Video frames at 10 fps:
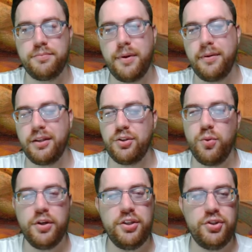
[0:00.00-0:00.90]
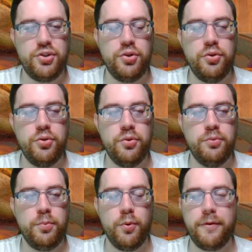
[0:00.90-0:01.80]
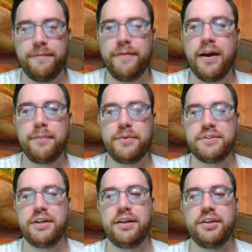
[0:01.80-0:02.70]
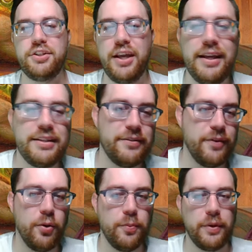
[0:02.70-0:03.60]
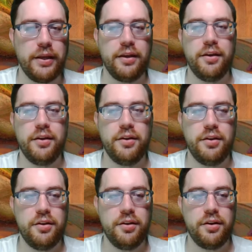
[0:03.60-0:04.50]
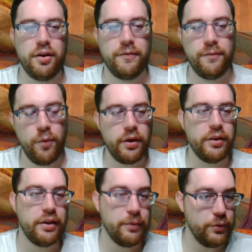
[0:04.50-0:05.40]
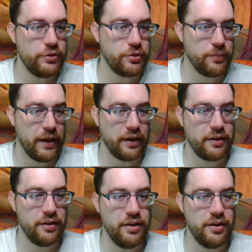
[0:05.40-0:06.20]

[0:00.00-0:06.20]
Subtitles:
probably like 22.5% chance of opening a foil in a booster pack.